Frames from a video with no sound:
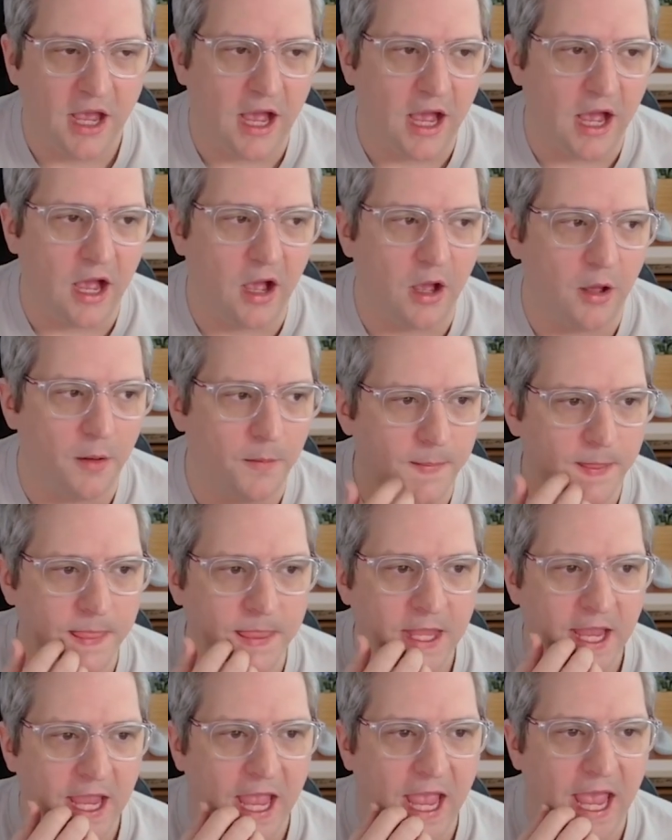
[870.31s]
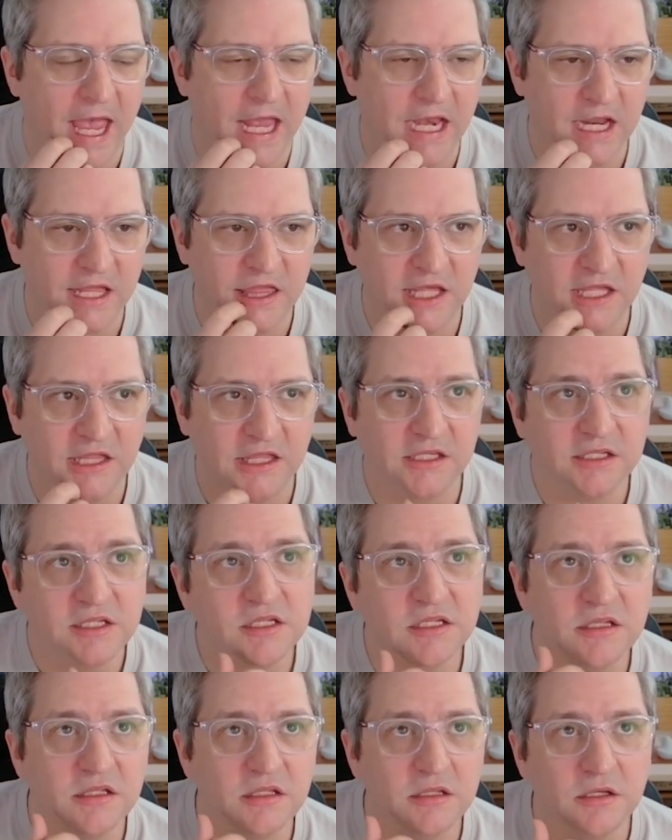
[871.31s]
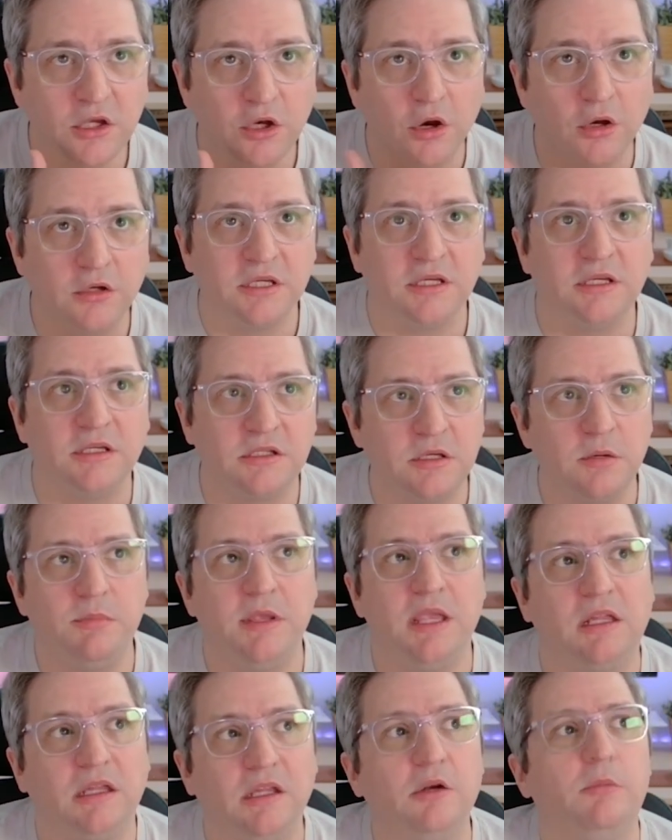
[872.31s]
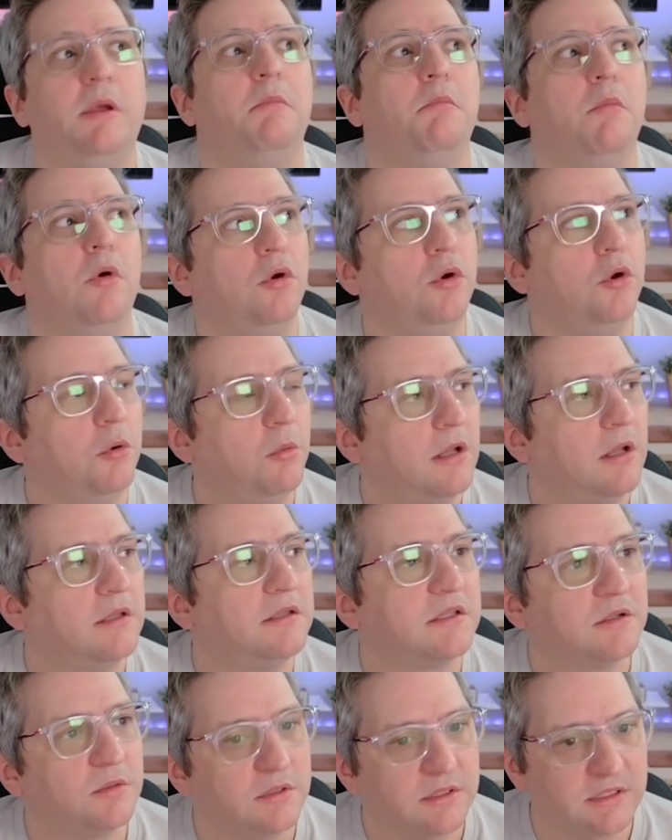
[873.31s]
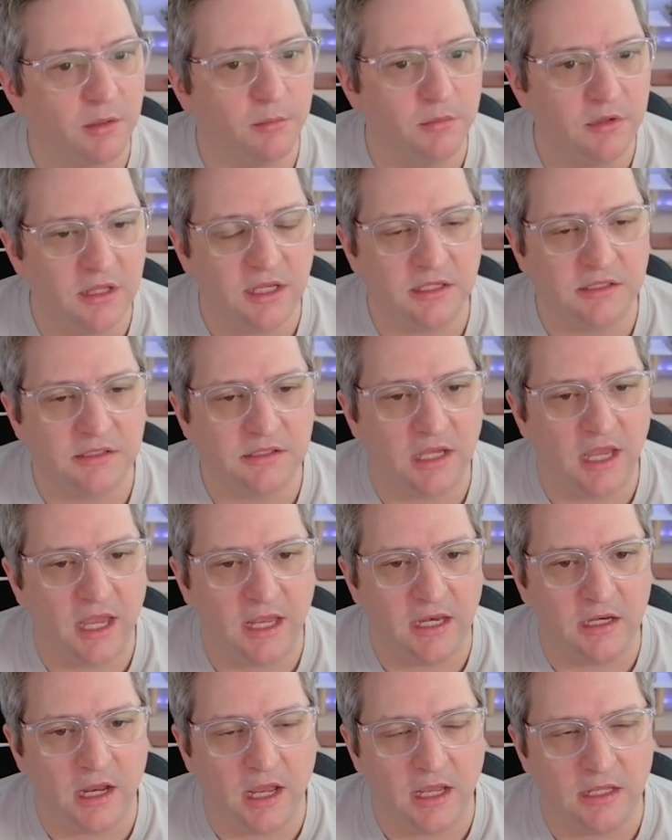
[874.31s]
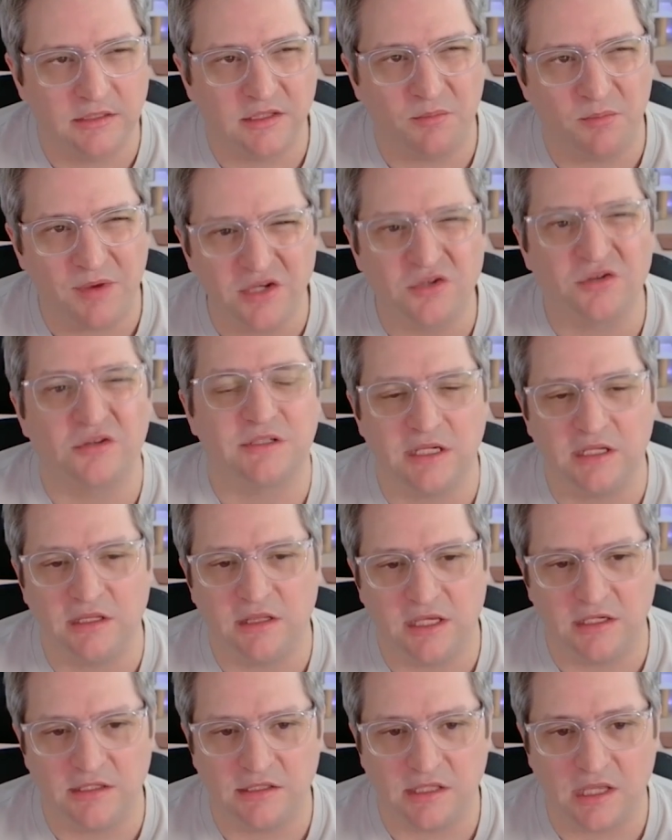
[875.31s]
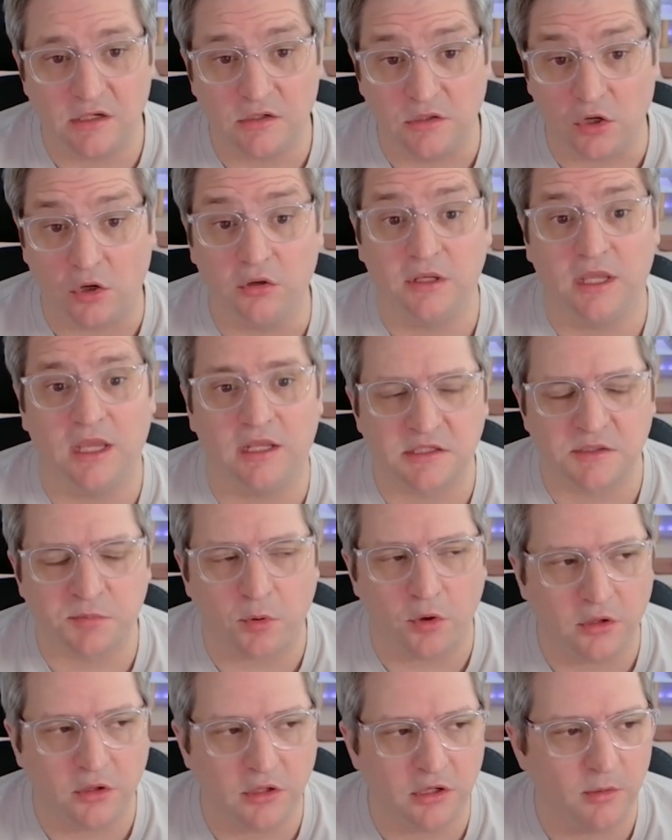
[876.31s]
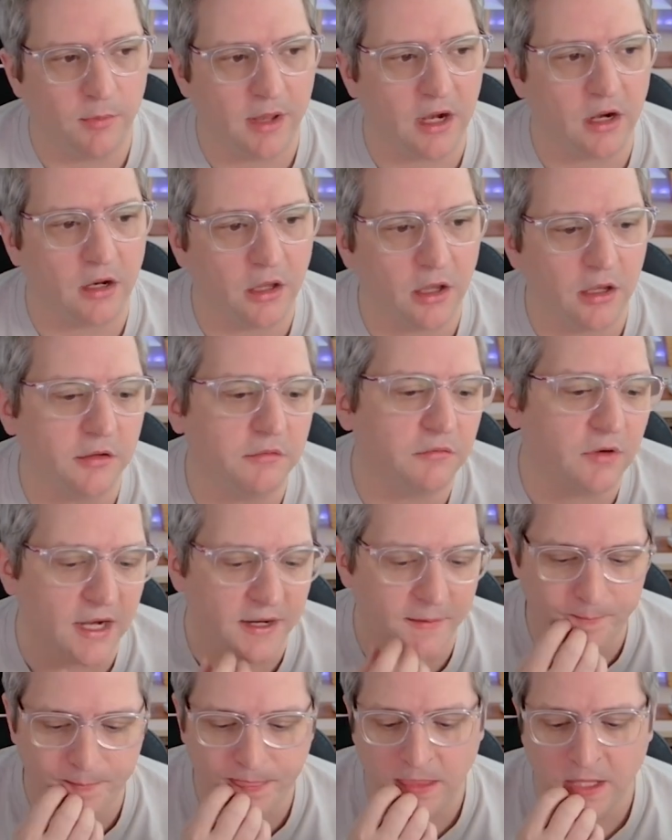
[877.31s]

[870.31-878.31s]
And I think there's, to be a little bit more nuanced with some of this and some interesting things that don't get spoken about a lot, right?